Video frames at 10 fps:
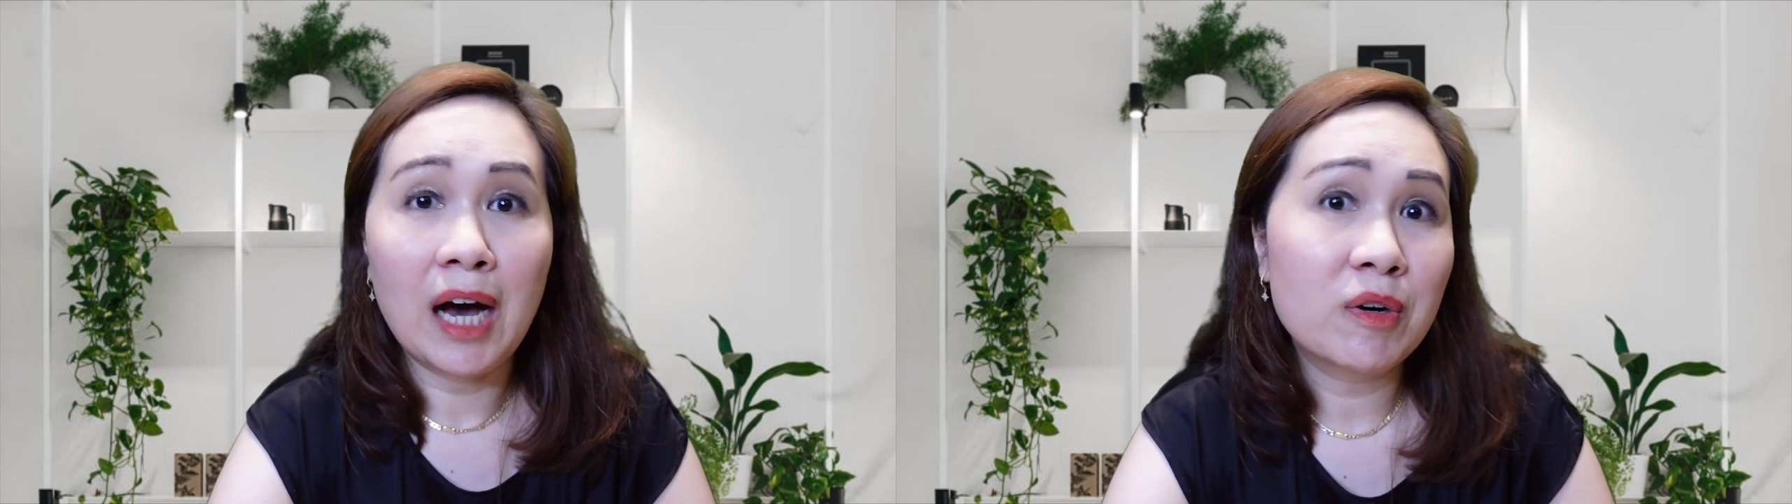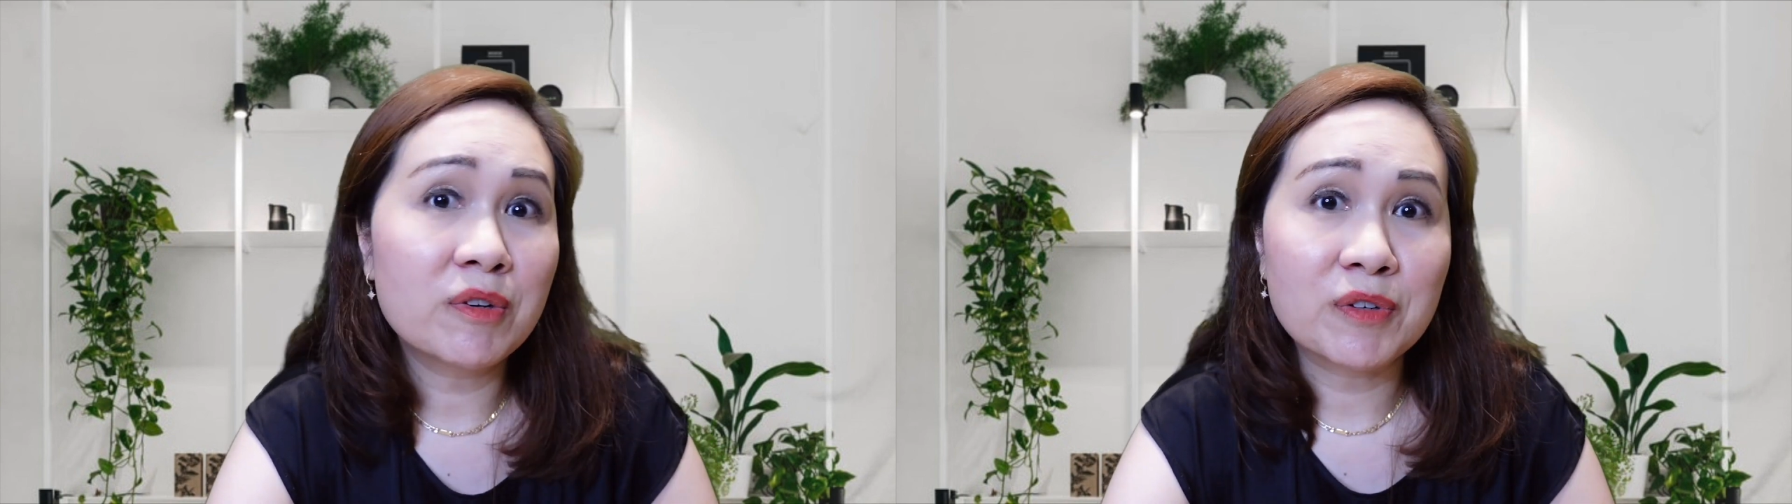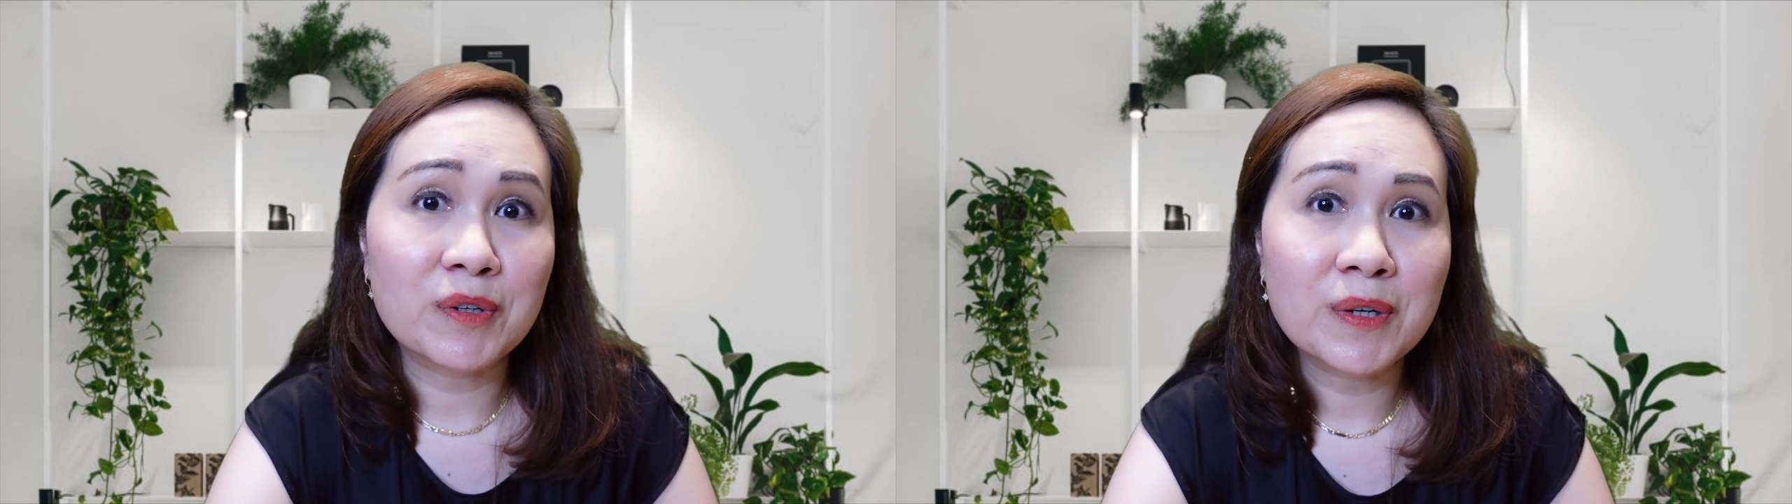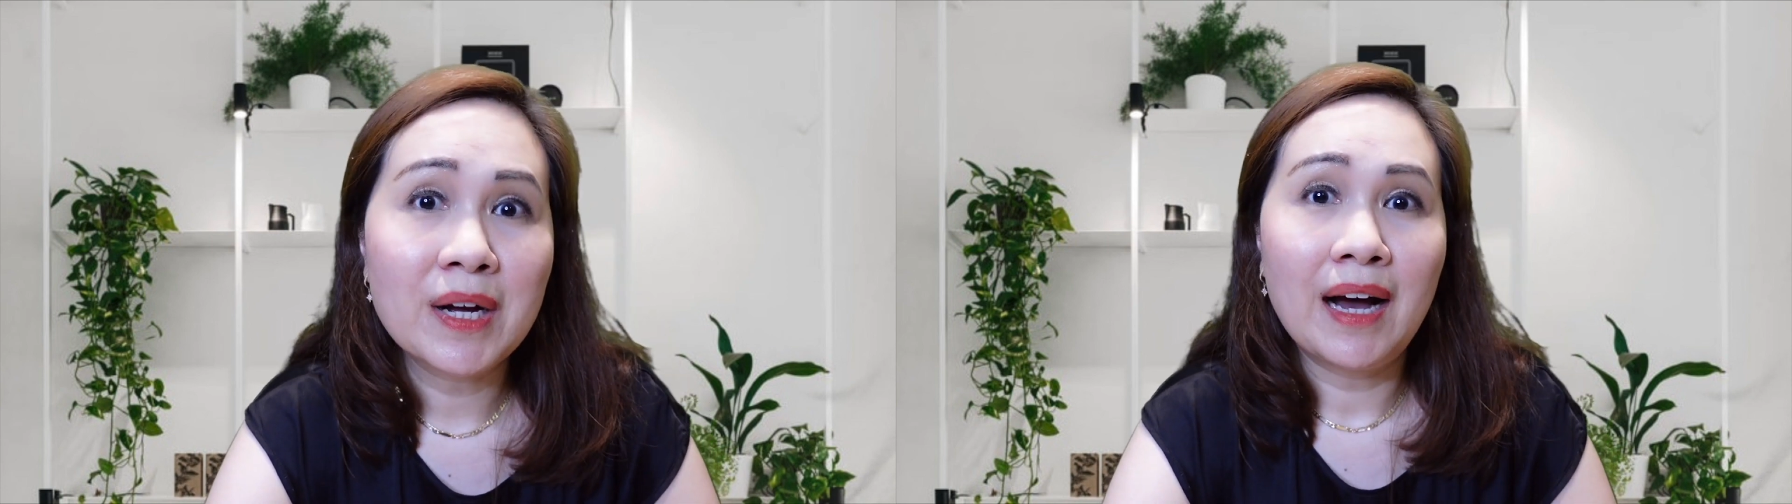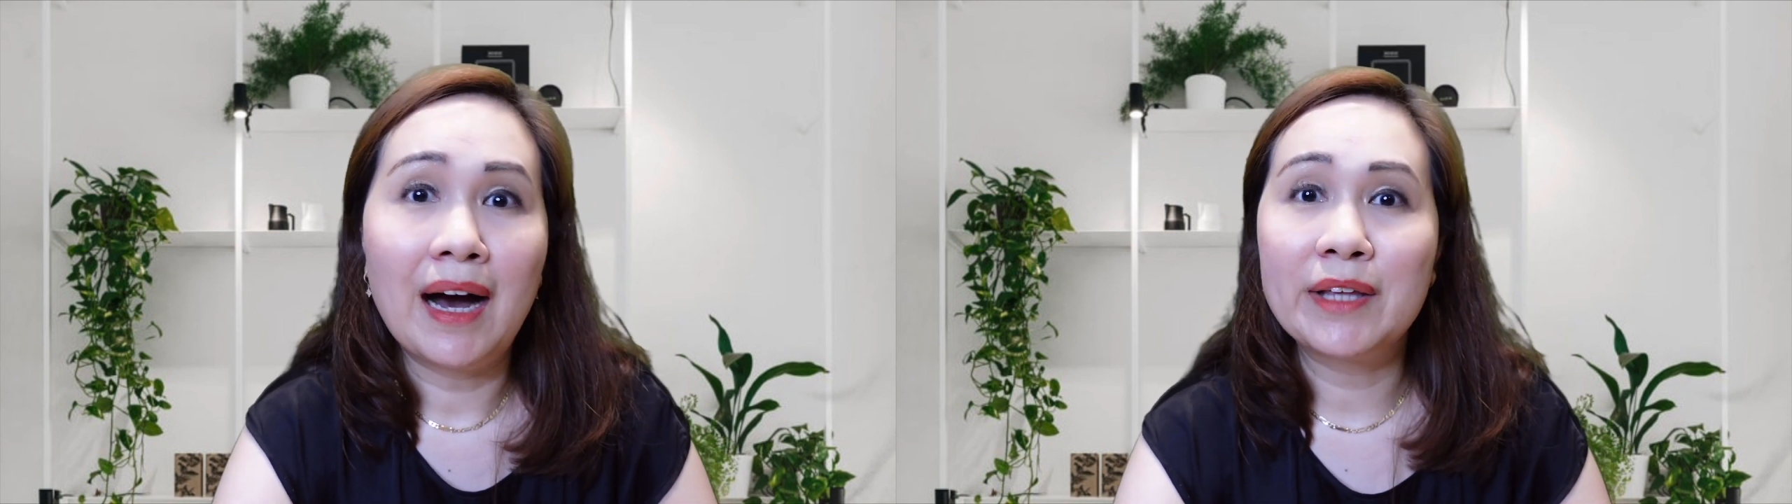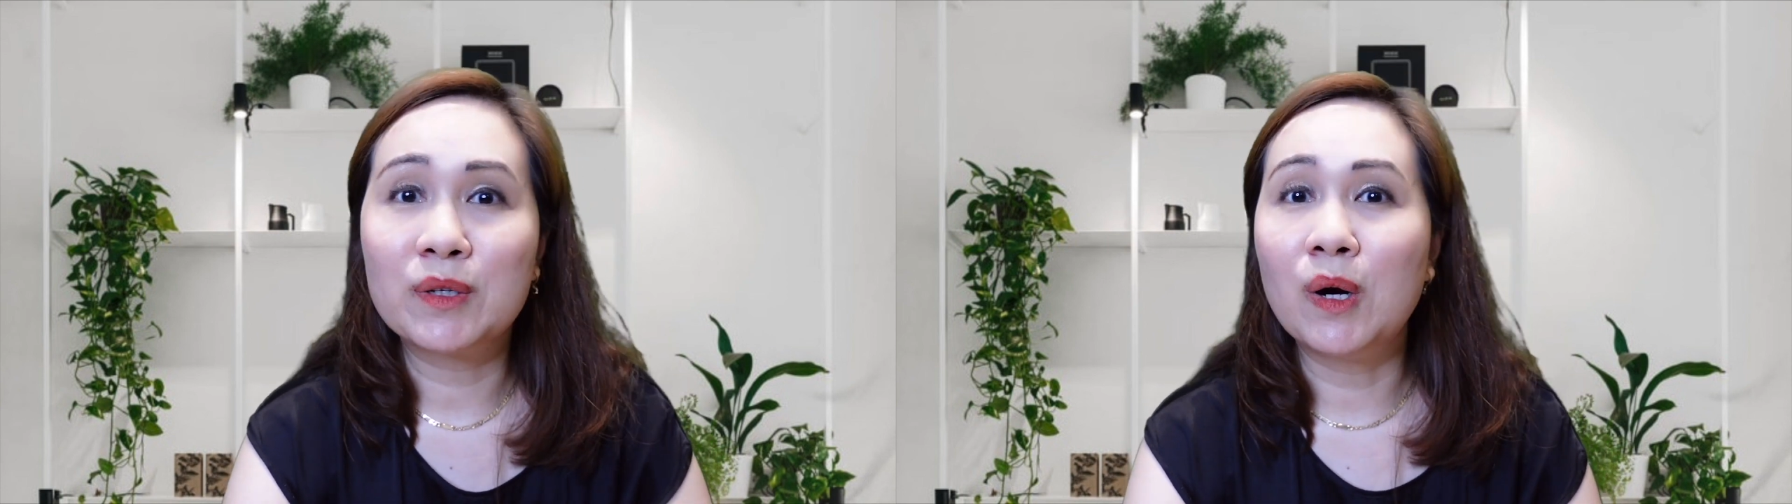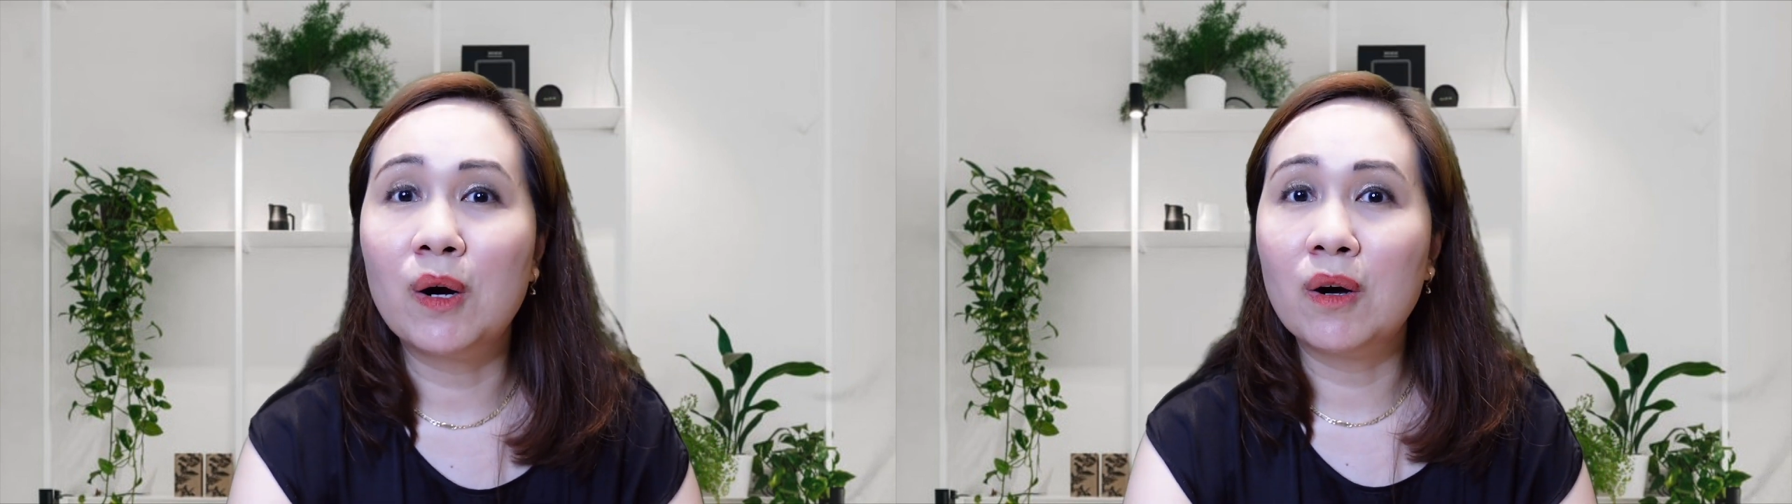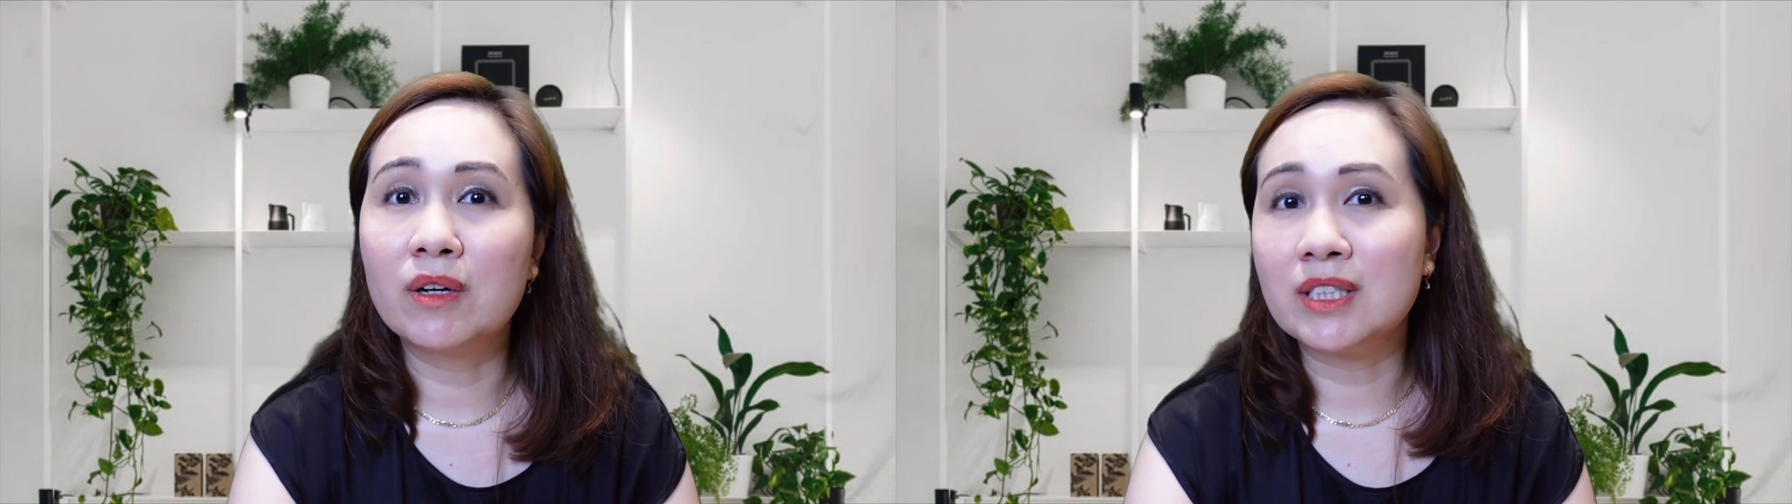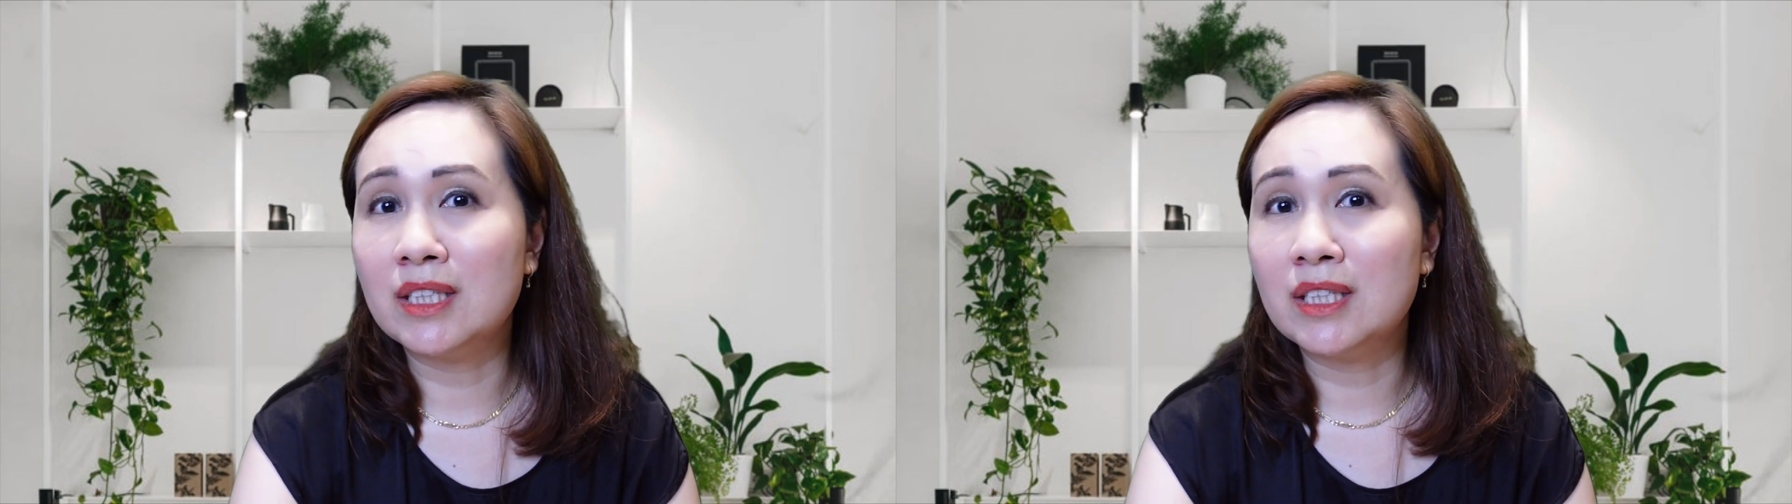However, either Hong Kong